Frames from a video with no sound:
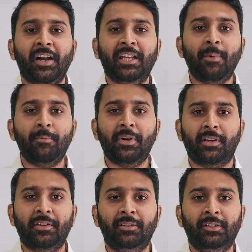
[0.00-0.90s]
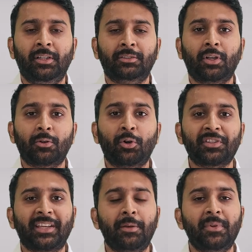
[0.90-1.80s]
Remember, the
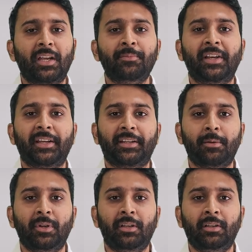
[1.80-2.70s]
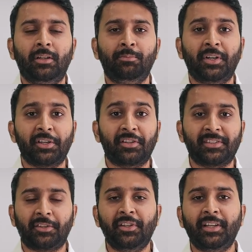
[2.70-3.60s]
roads can be unpredictable, but your
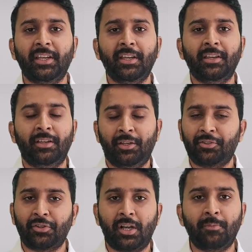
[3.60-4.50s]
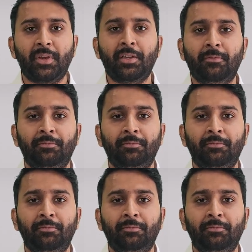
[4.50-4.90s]
security shouldn't be.